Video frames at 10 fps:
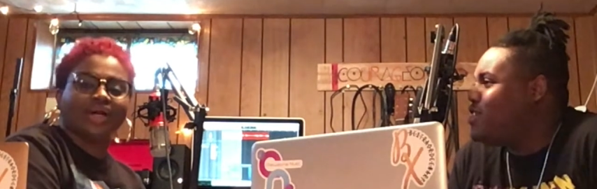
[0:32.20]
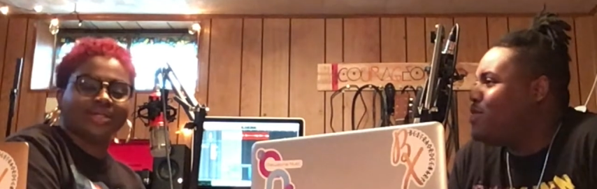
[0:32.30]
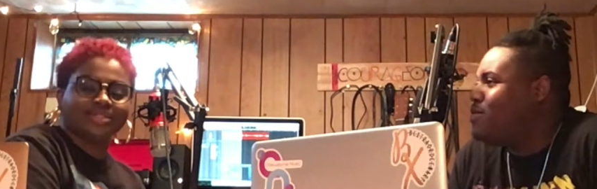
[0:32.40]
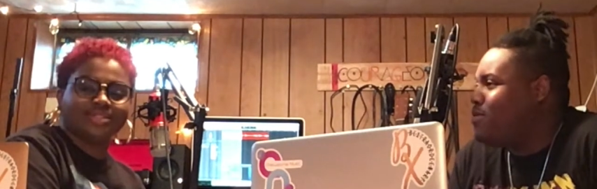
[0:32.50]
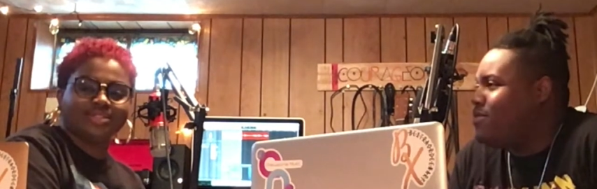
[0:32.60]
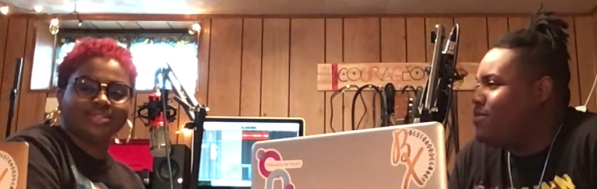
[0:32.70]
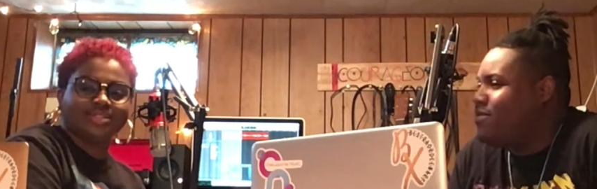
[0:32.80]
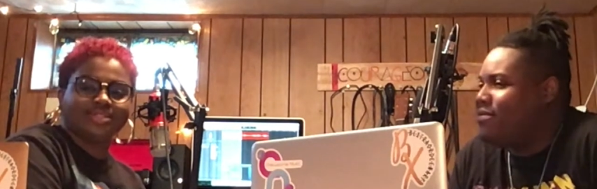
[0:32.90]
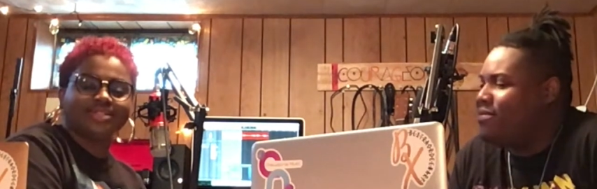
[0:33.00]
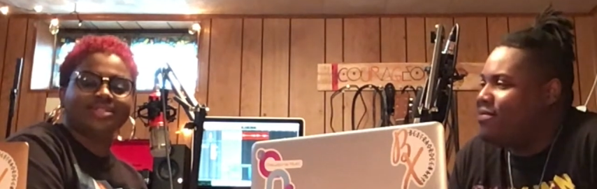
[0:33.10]
Speaker 1: because
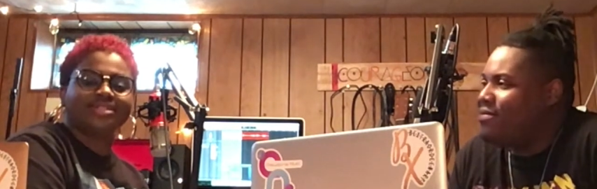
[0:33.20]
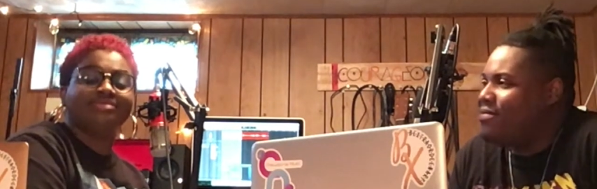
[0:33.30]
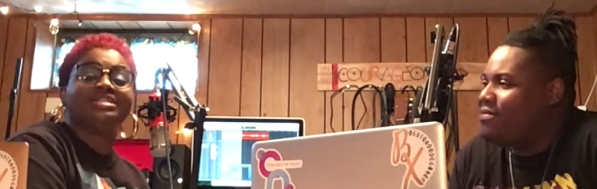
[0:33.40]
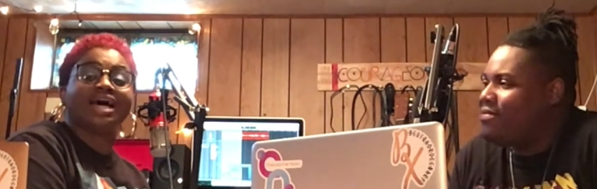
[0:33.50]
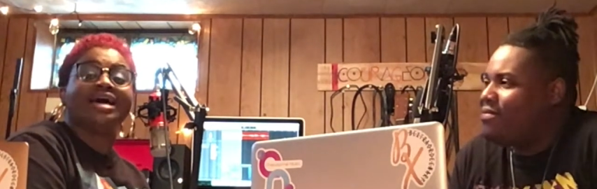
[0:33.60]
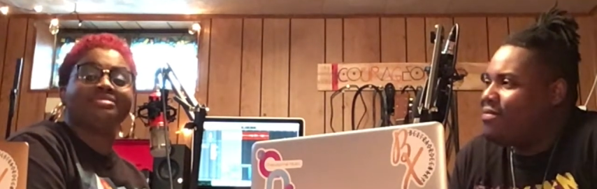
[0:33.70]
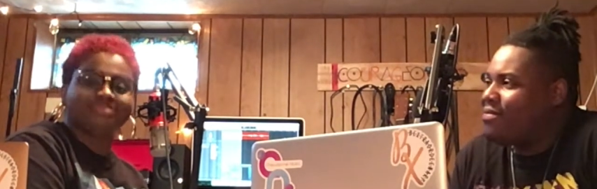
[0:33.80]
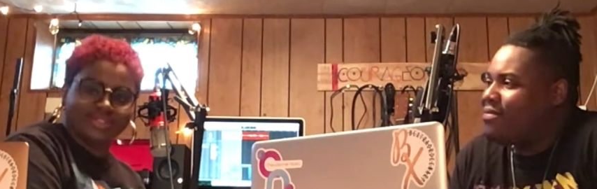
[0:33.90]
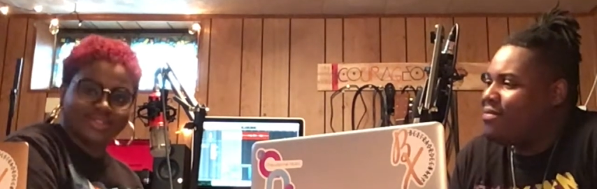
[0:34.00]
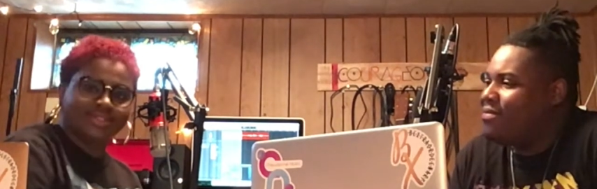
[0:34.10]
sometimes
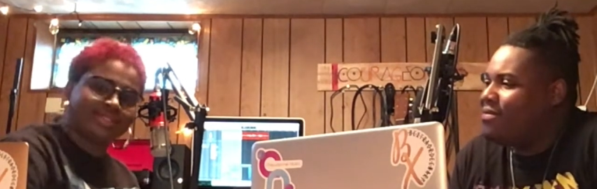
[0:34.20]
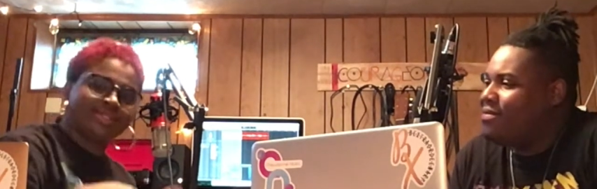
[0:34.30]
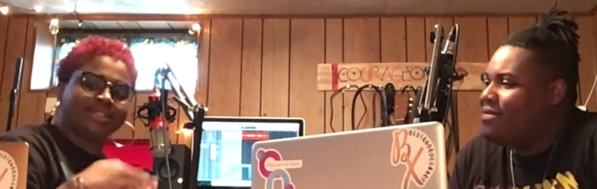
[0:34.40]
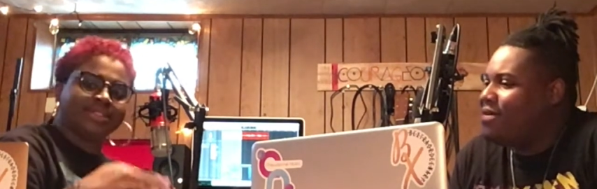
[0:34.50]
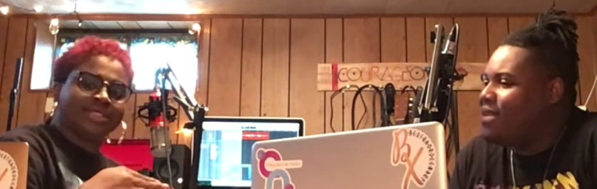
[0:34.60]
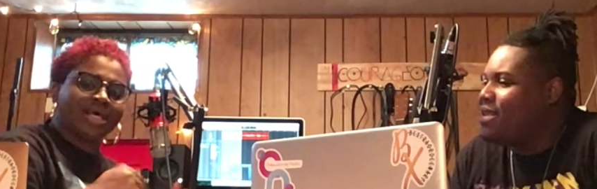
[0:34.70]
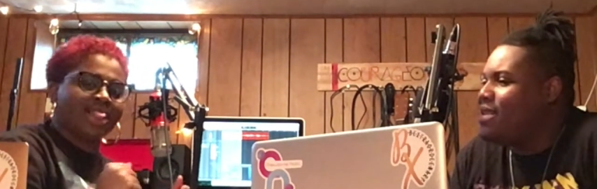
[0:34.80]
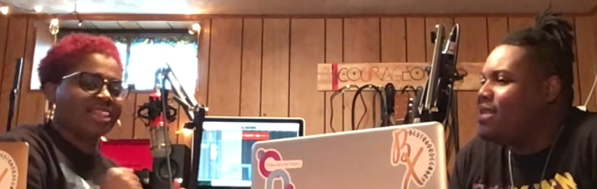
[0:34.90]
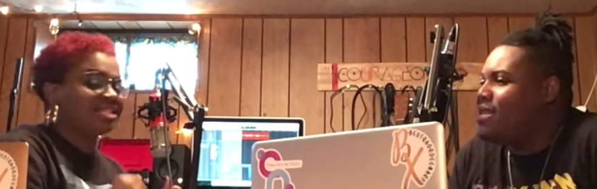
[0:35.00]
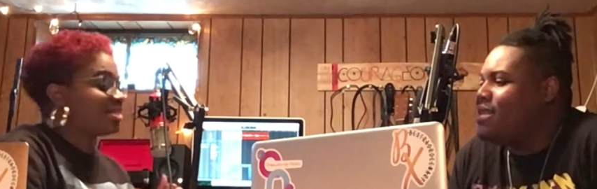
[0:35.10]

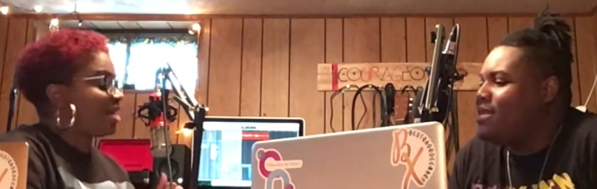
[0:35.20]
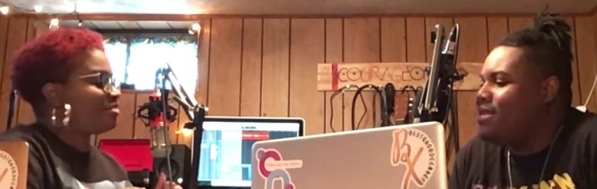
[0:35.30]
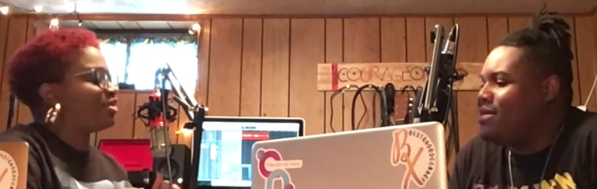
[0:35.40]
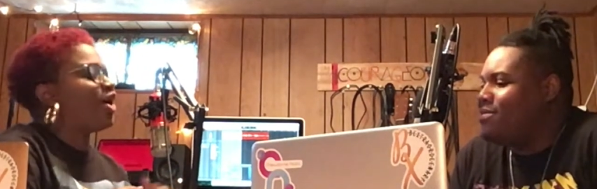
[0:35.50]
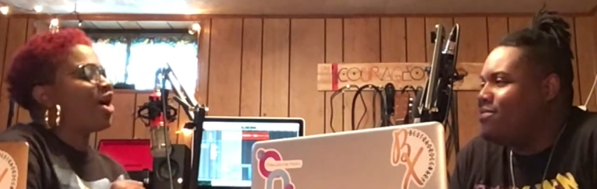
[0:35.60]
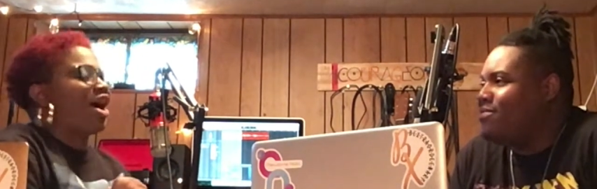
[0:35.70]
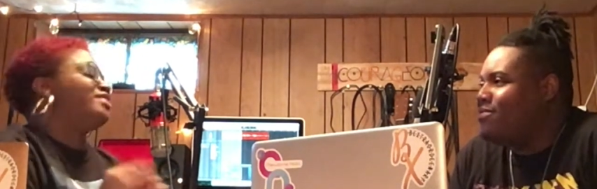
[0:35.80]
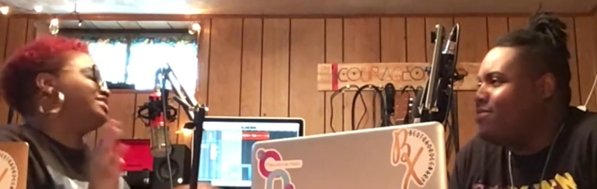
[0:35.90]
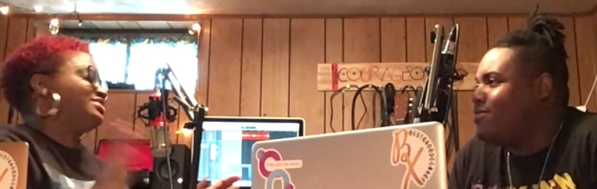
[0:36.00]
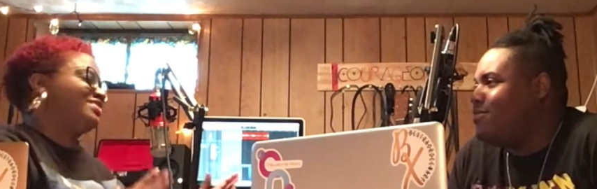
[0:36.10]
Listen,
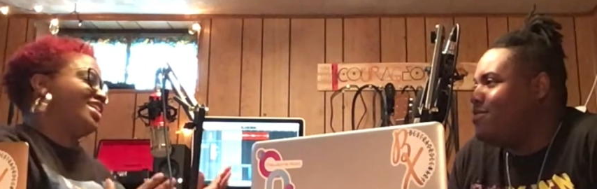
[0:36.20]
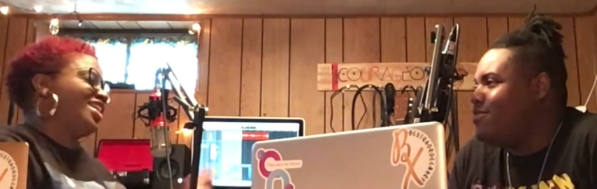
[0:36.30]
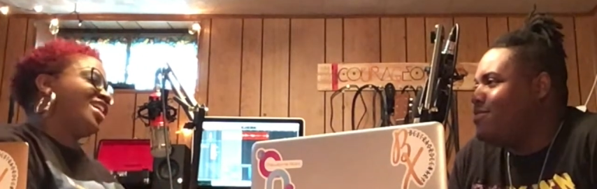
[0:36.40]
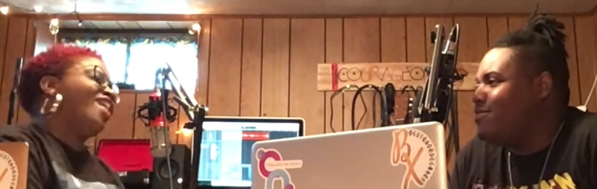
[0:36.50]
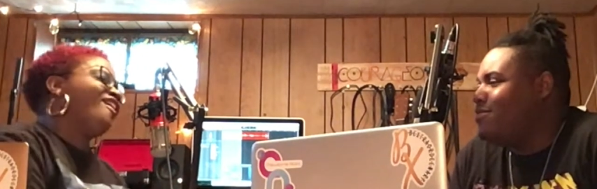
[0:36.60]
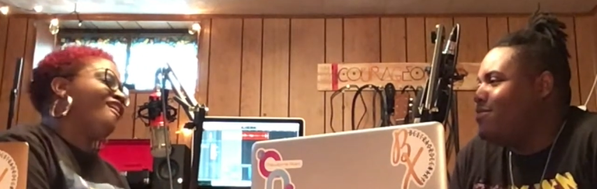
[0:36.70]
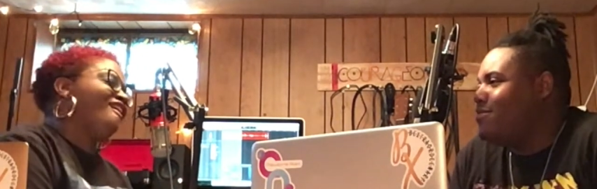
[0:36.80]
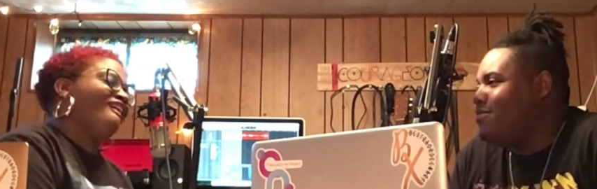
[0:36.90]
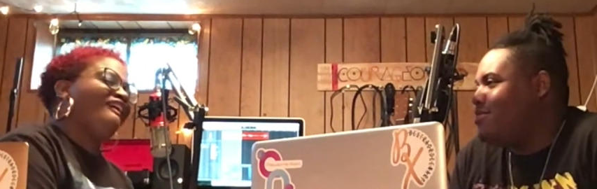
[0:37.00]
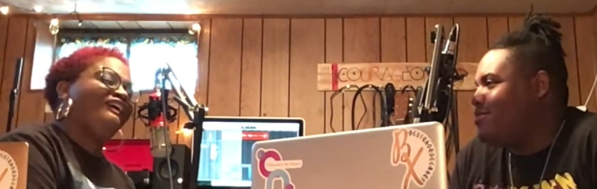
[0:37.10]
I'm just playing.
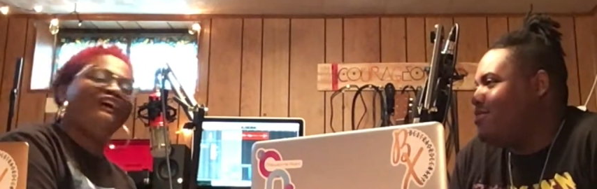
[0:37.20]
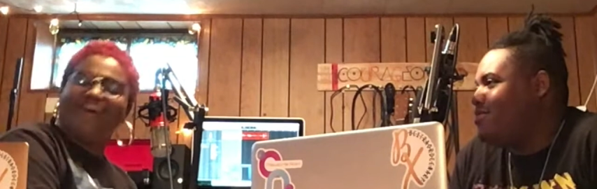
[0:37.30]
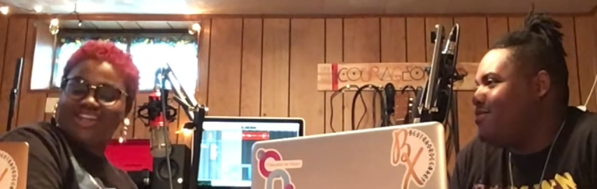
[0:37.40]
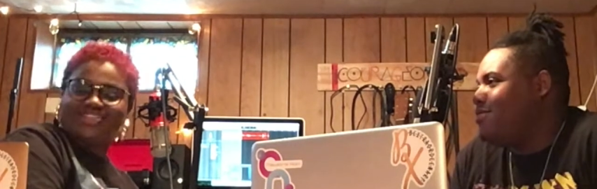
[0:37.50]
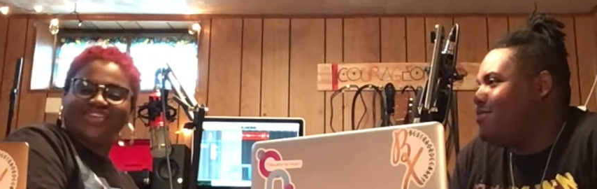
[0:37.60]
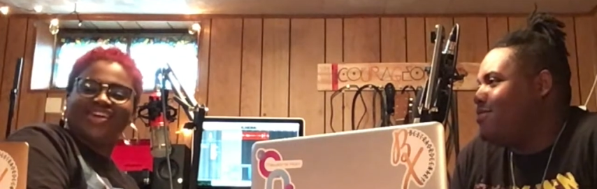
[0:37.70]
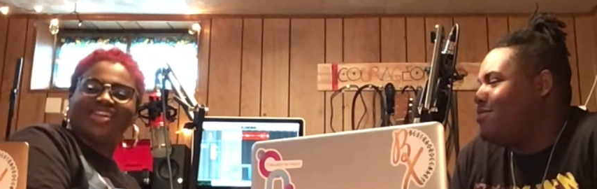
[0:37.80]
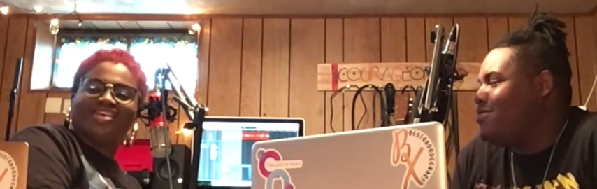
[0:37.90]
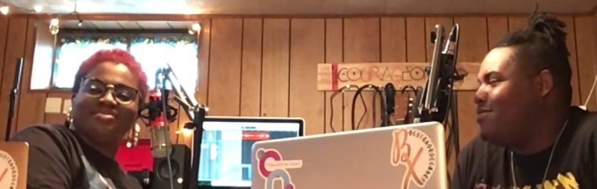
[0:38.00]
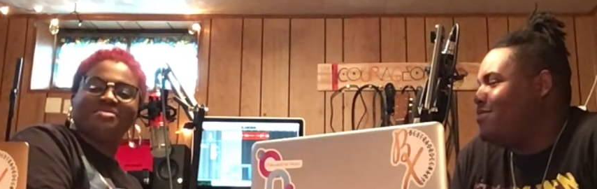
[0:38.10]
All is fair in
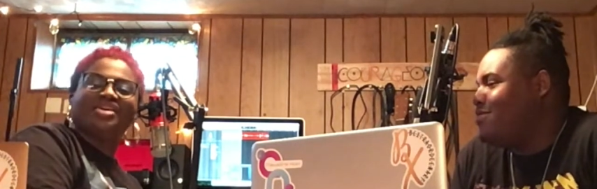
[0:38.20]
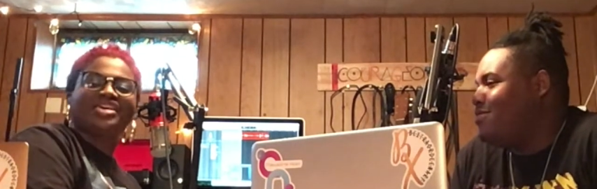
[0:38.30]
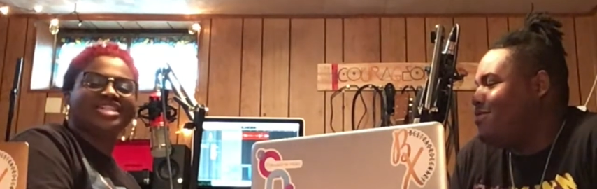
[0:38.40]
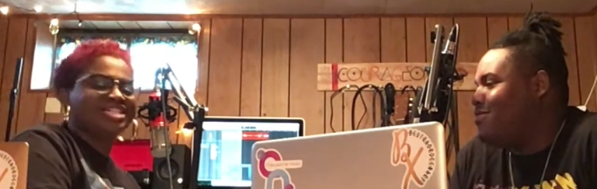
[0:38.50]
love and marriage.